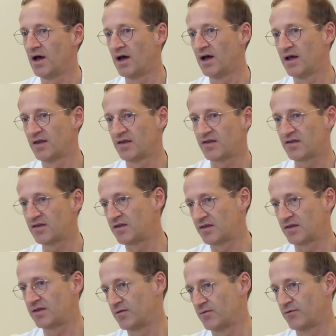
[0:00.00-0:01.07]

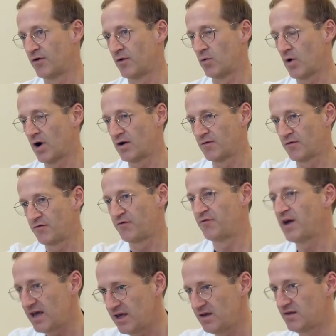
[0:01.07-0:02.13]
for one
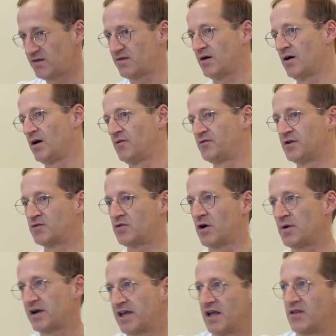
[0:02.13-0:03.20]
phase of the
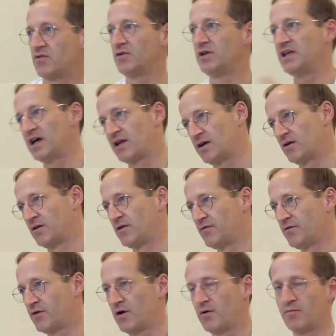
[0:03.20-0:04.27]
trauma care to the other,
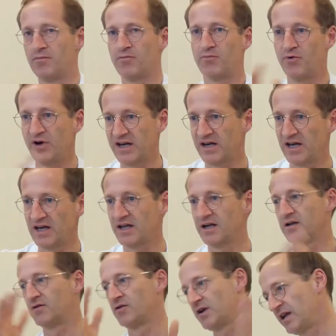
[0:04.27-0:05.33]
from
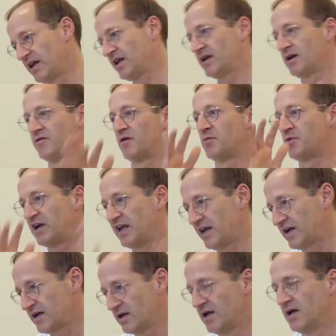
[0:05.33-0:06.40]
preclinical to clinical, from
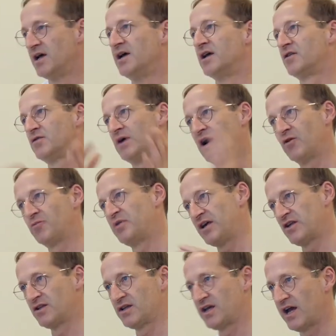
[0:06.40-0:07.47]
clinical to
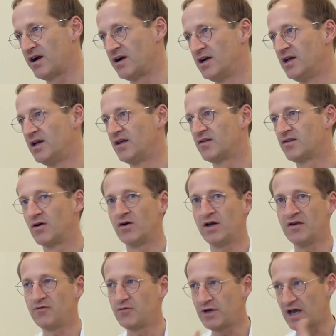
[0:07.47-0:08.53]
outpatient care. So
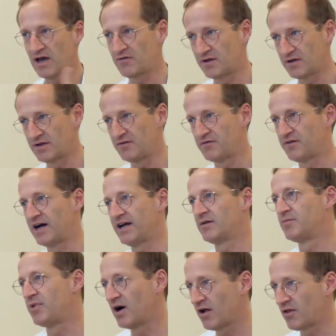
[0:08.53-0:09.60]
if we have a
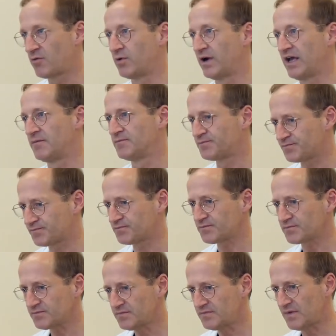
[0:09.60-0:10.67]
defined pathway
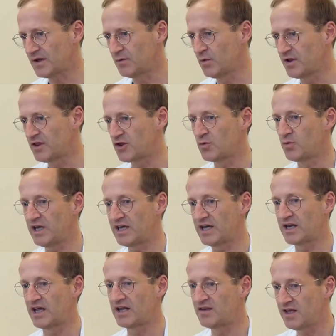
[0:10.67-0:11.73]
which we
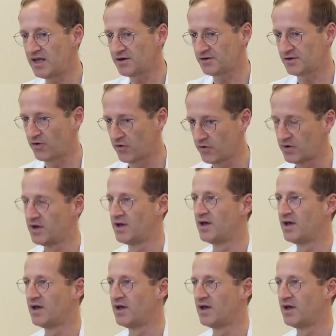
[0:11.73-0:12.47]
can adhere to,